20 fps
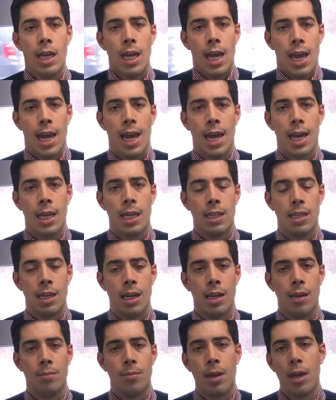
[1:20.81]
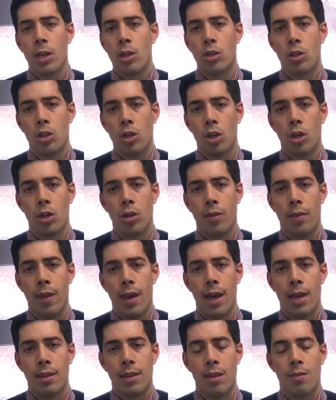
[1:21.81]
and make sure
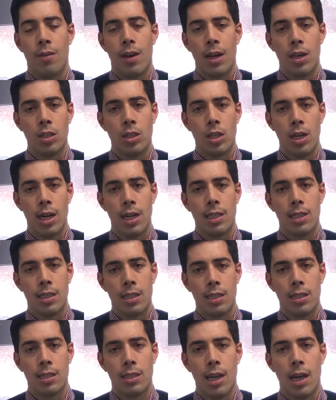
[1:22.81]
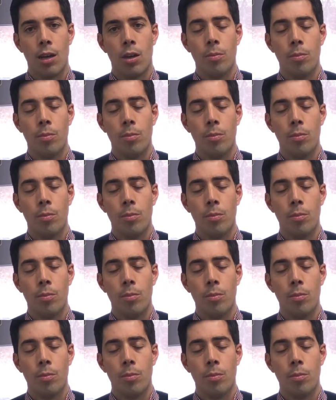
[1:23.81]
that they've had a chance to settle.